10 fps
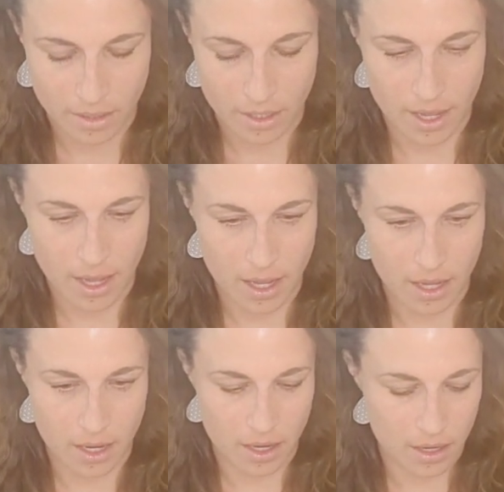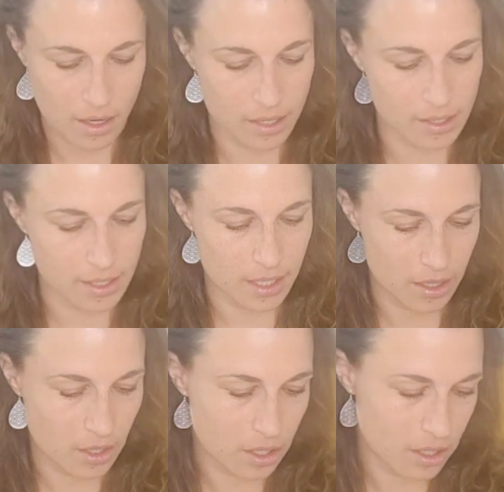Okay, let's get a
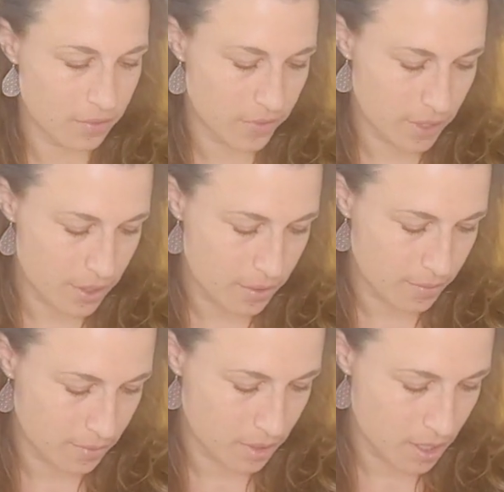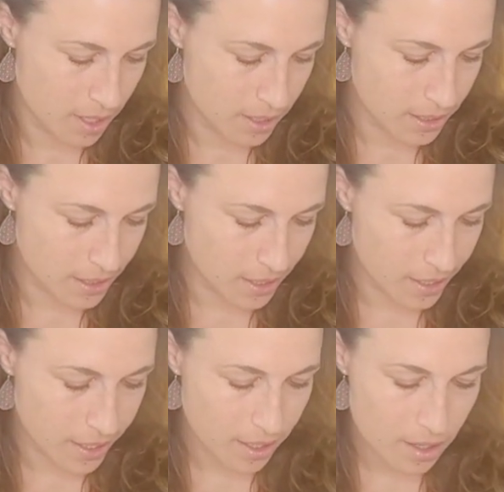card for you
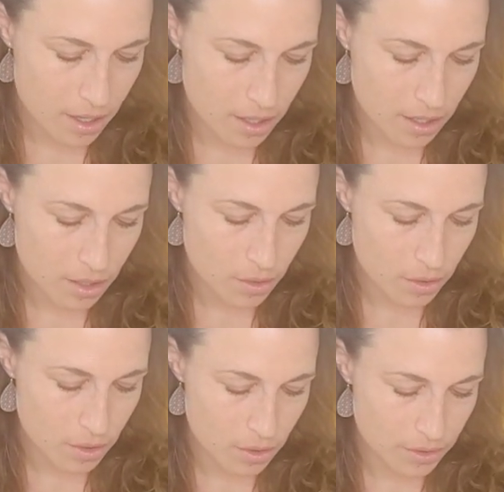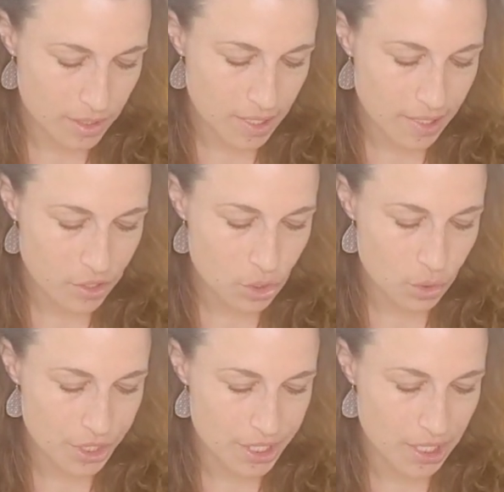dealing dealings
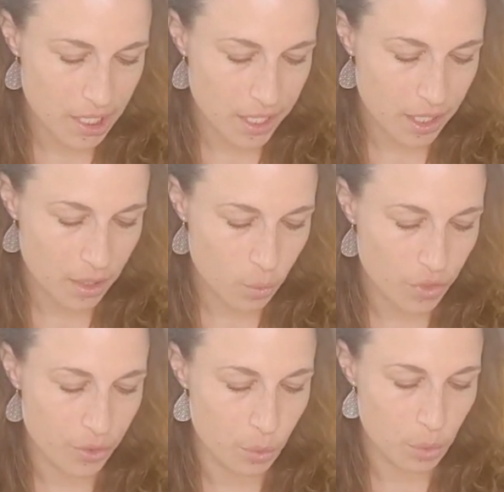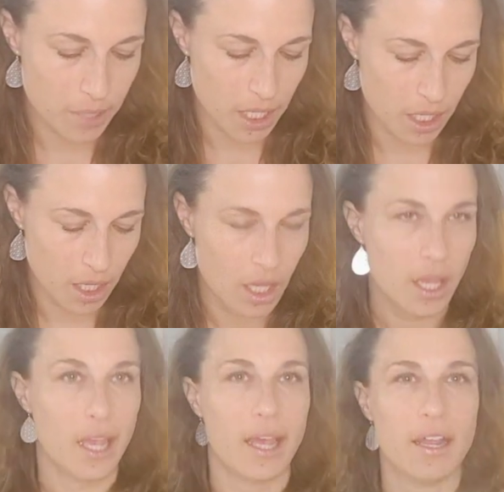or dealing with a woman
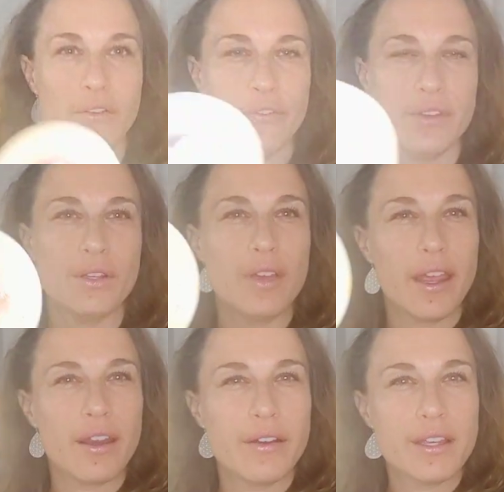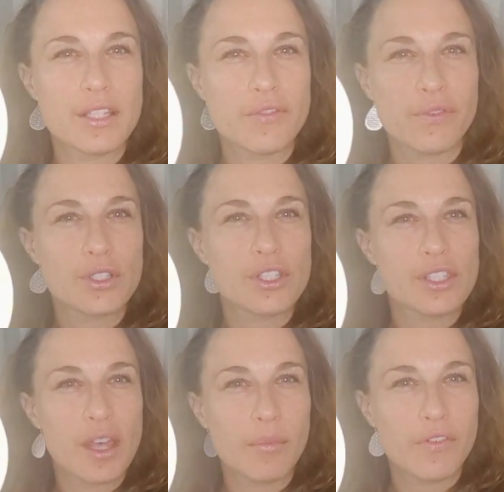and i feel Aries for
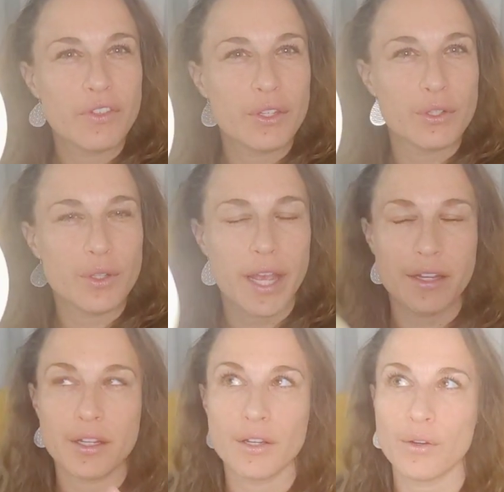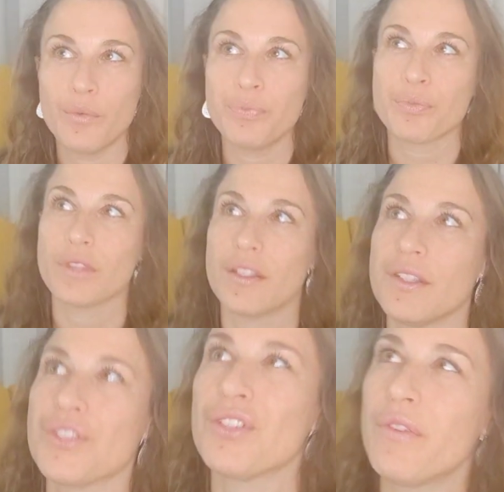some of you i know that
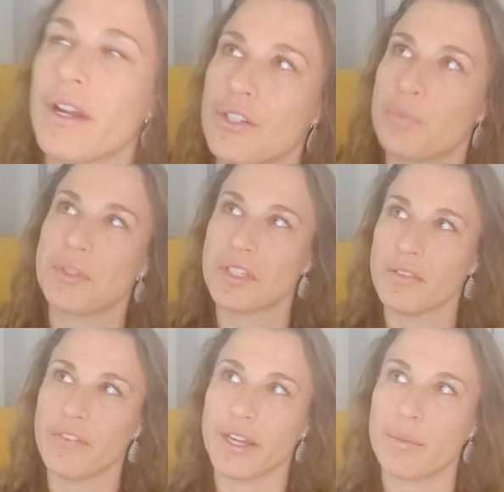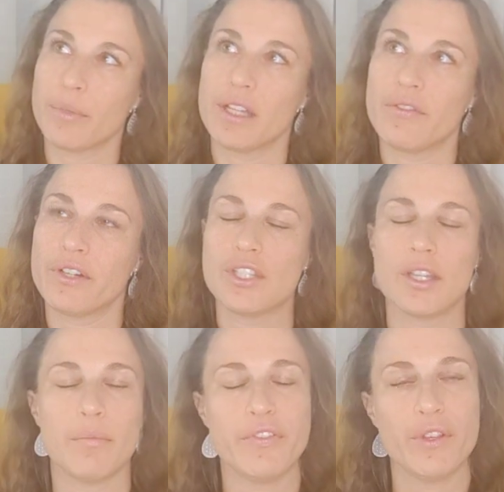this is very specific but for
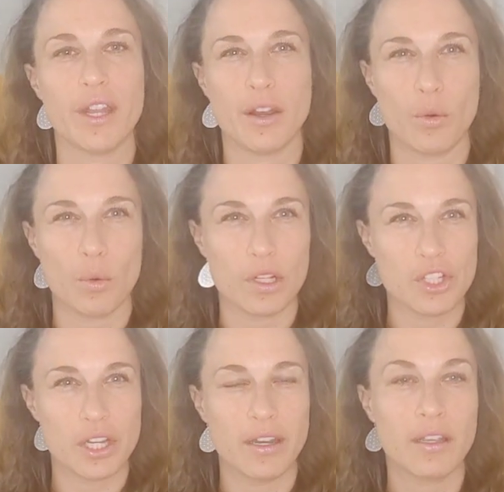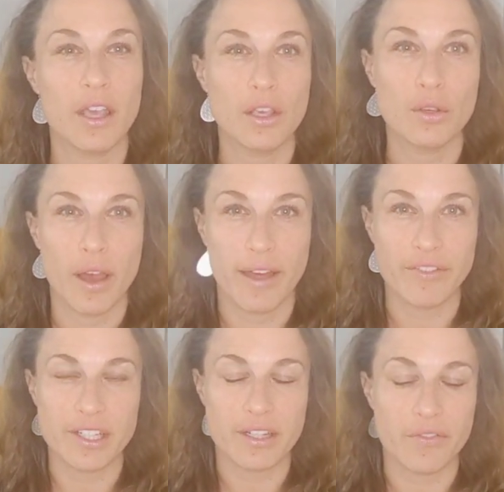some of you that are watching you
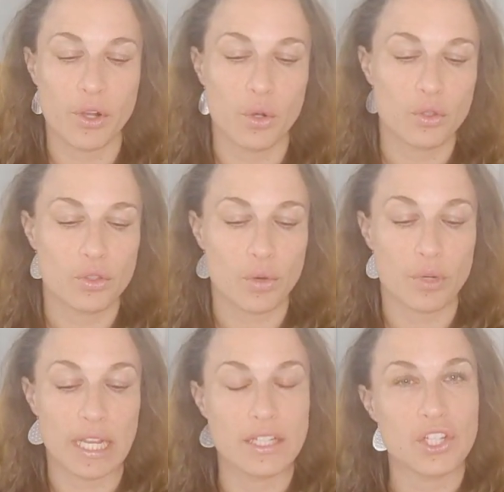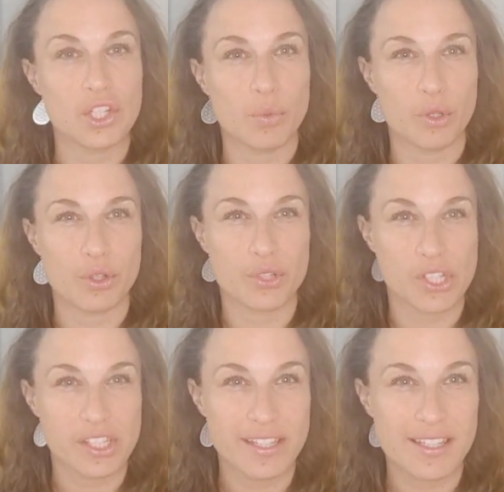have a difficult relationship with your
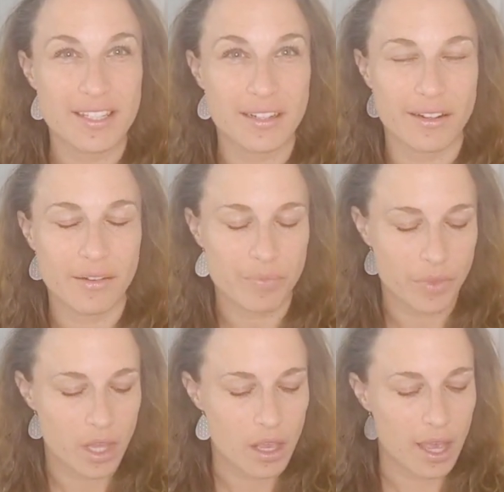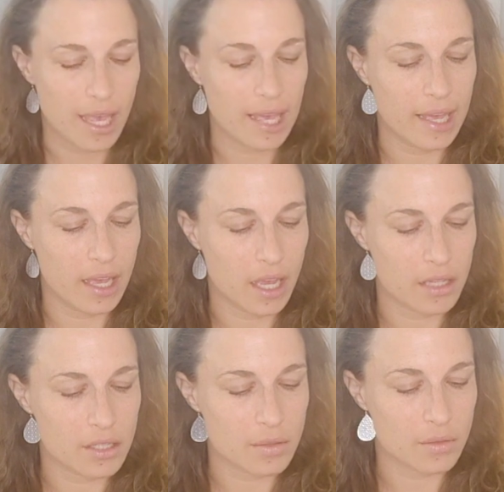sister
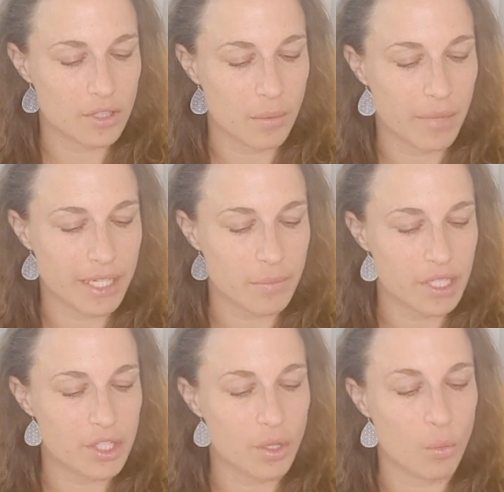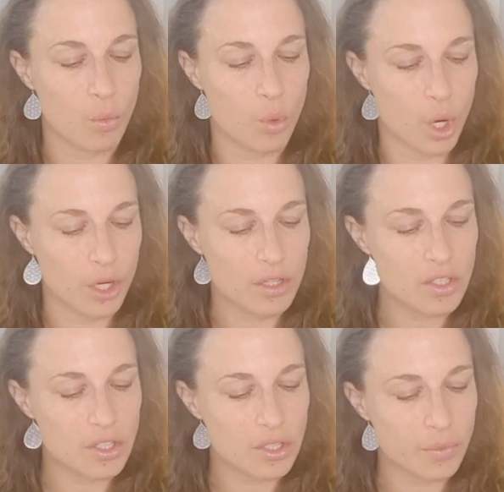and there might be some
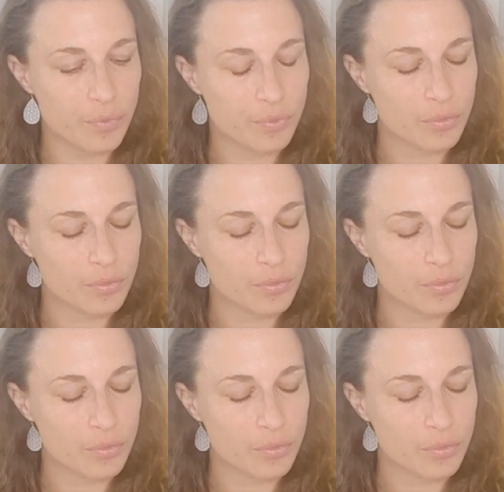words